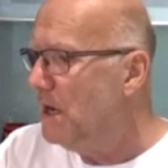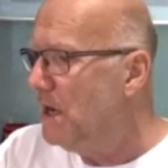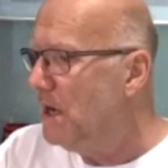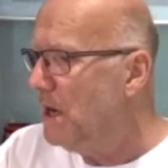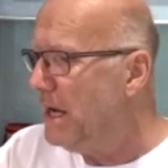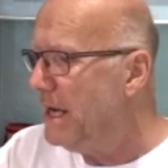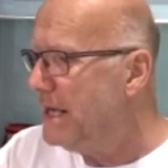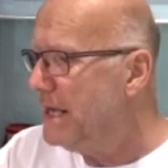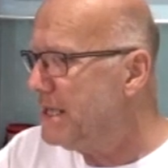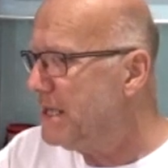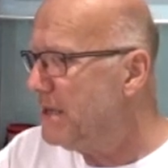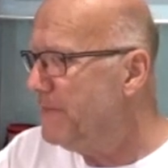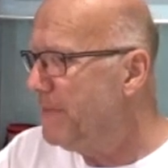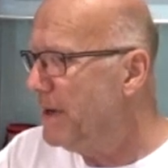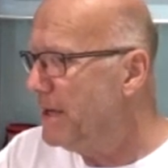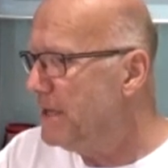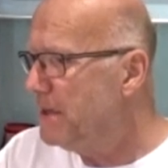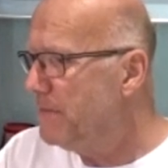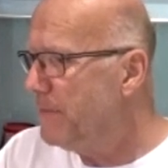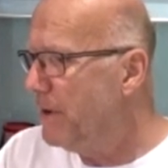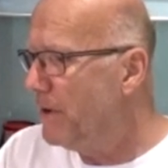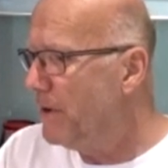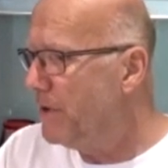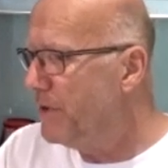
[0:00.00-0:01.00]
I estimate
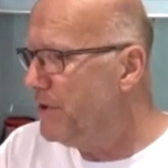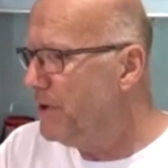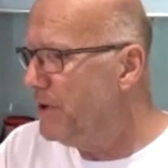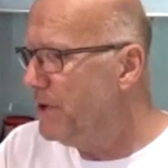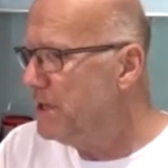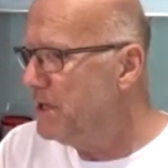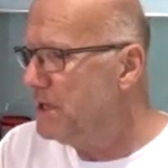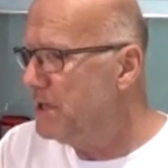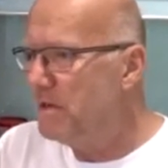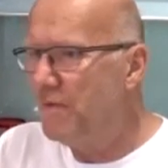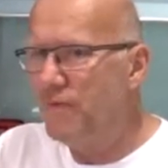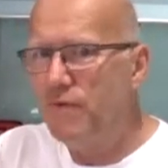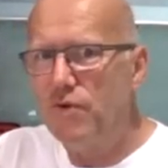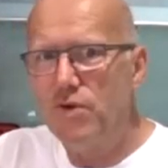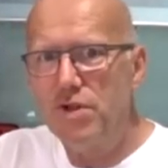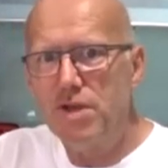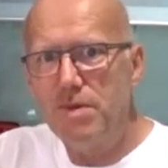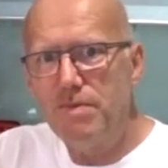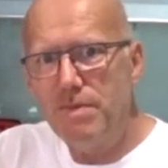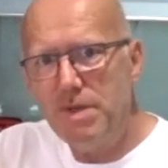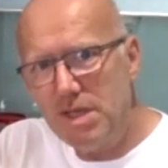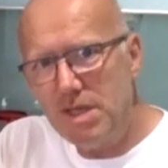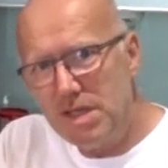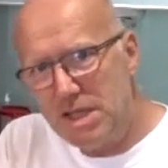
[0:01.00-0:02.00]
about 30 to 40
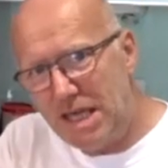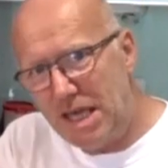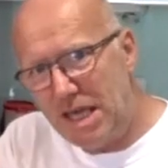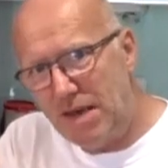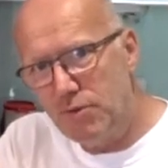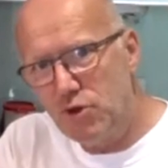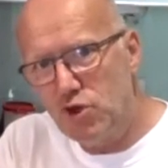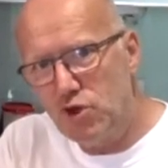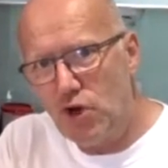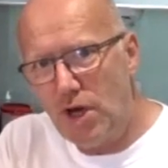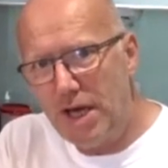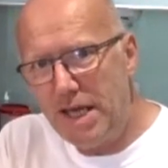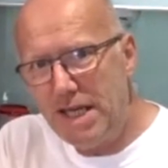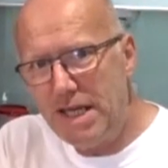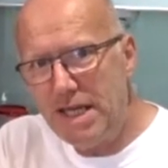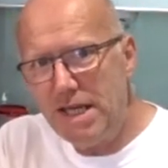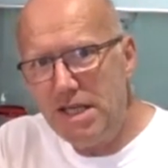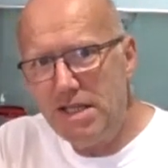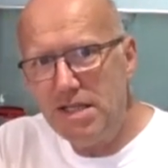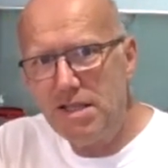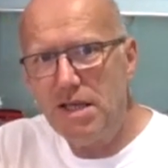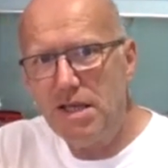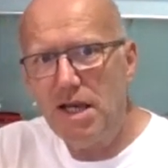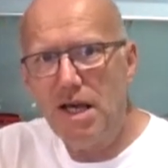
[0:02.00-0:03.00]
minutes. Keep trying
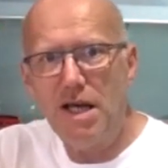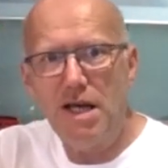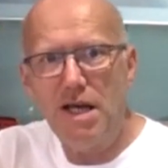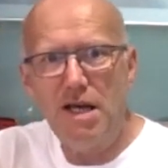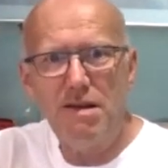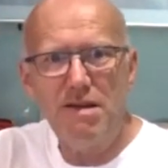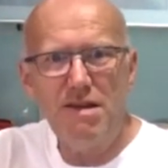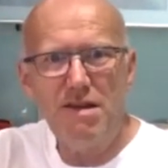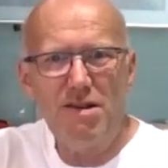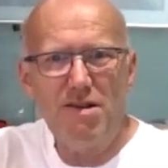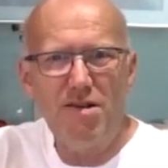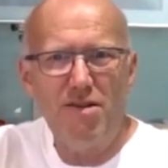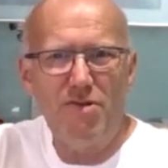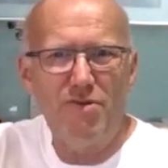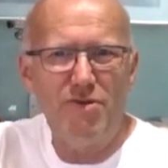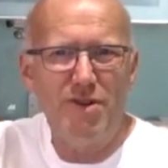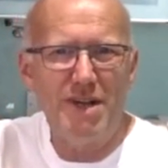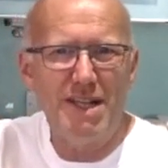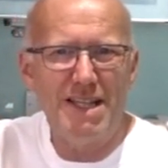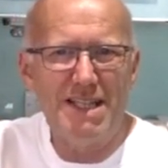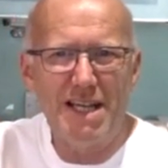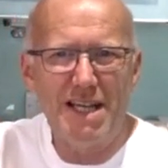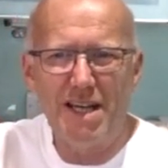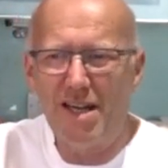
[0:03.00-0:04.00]
it. Uh, you can't
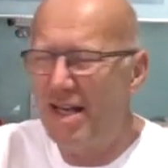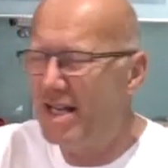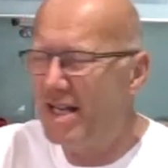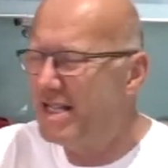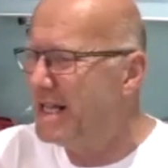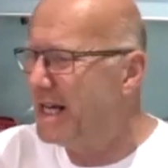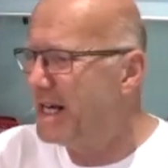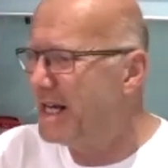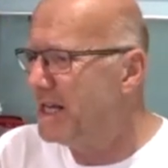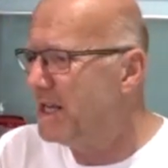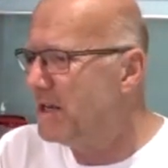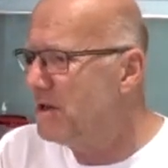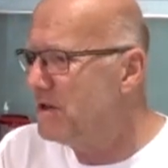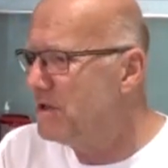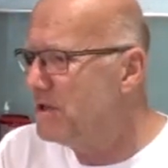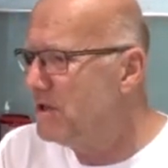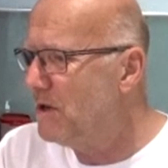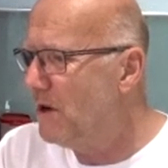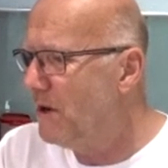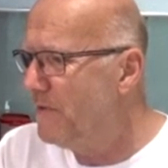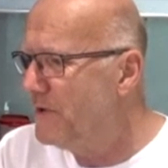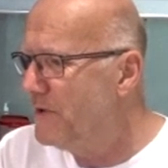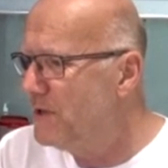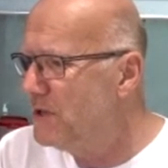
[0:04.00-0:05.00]
really tell you exactly because
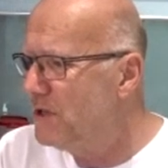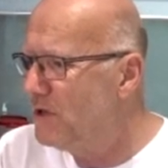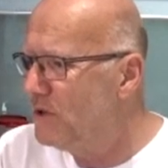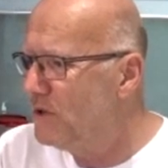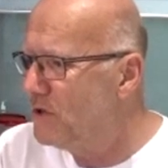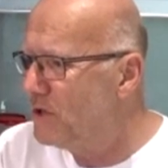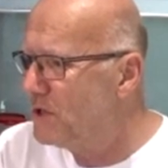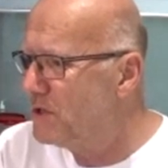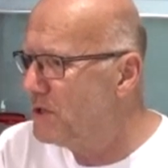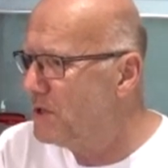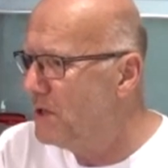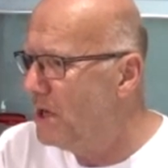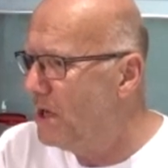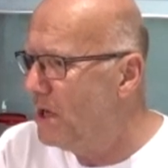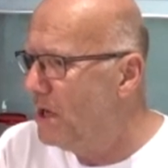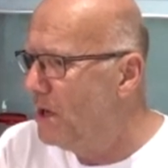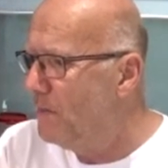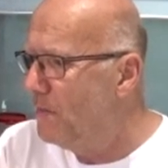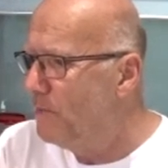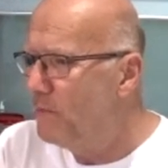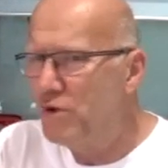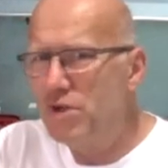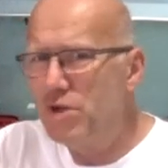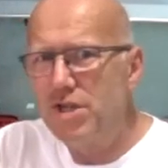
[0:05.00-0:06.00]
you obviously you just
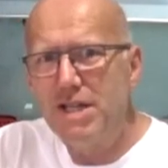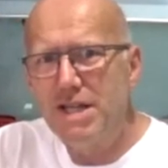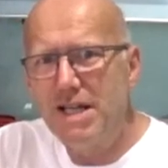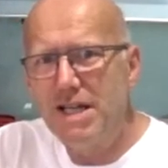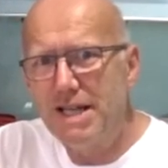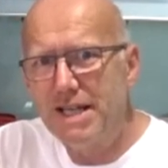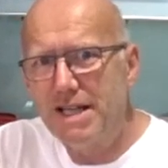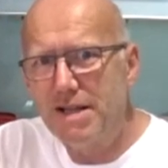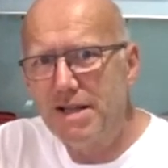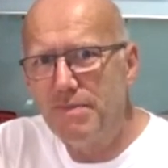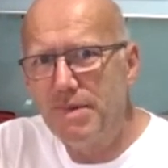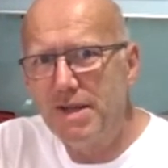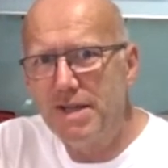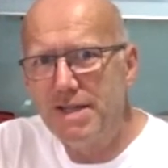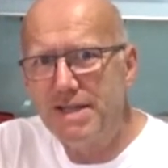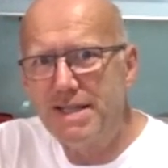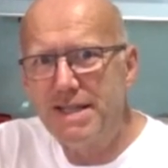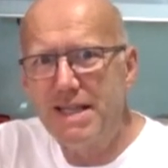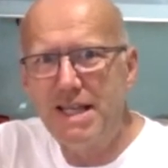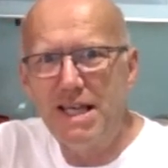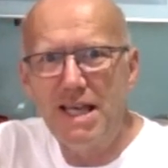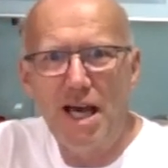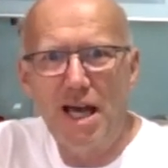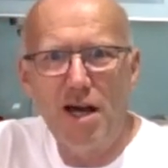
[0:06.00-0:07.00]
pushing a little bit,
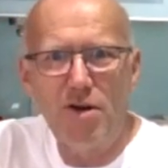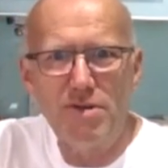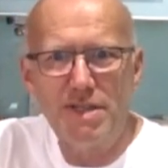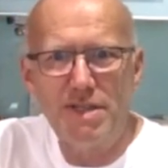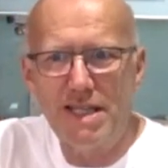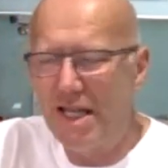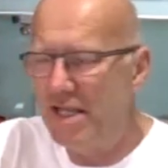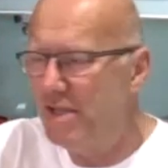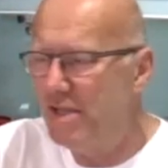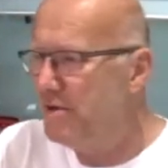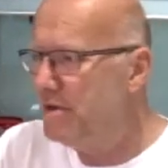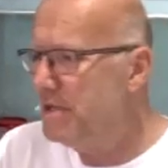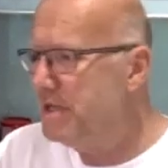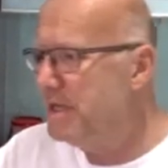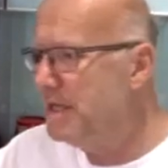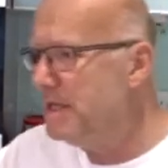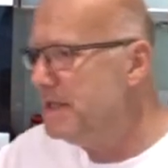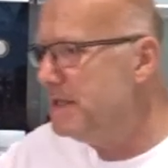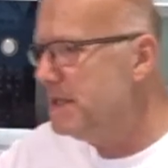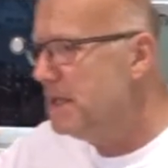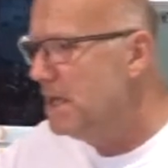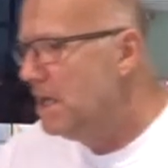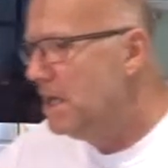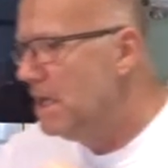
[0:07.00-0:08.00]
see how tender it
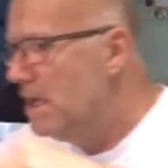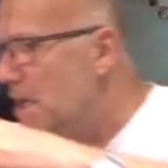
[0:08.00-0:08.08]
is.